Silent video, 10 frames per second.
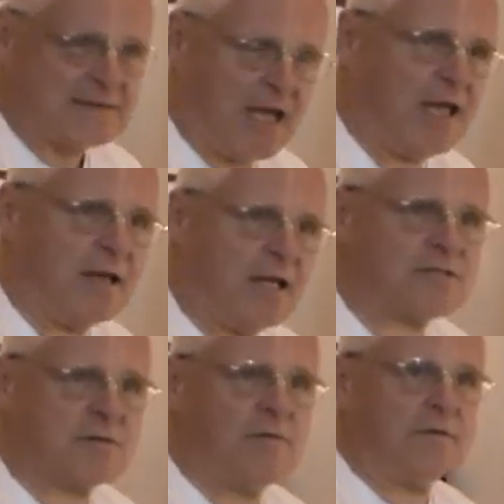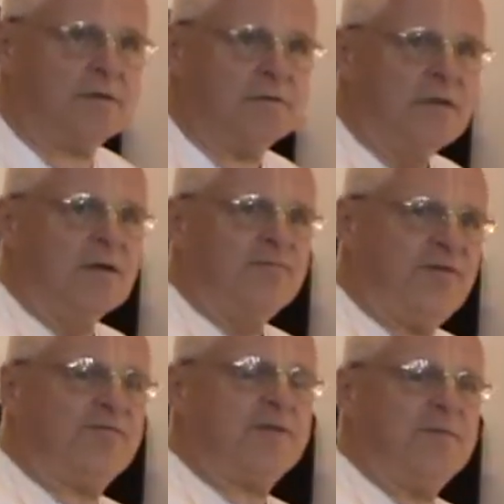Hey, let's order
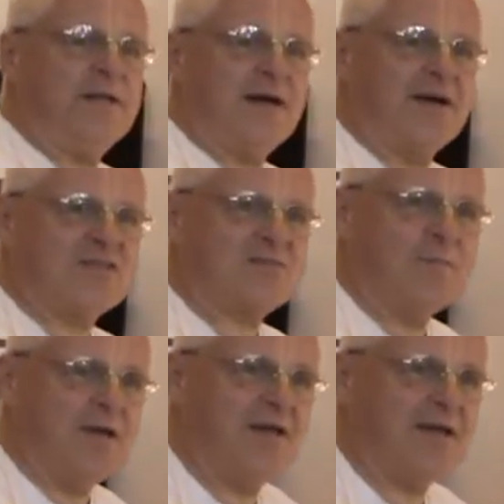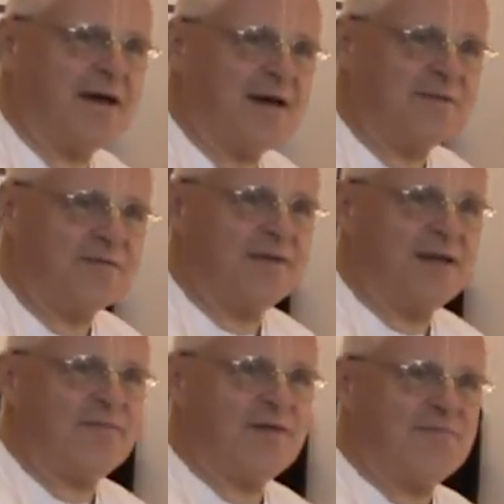50 mridangas from India, so we
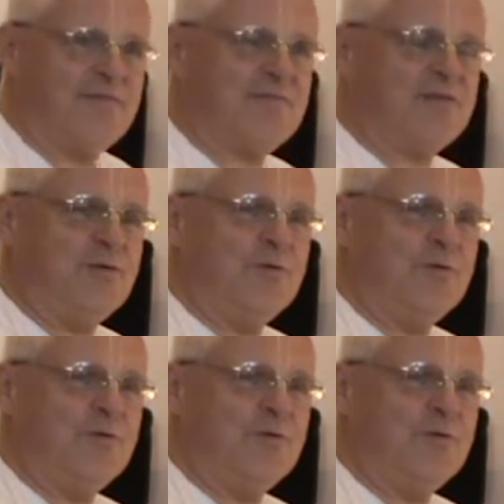have 50 new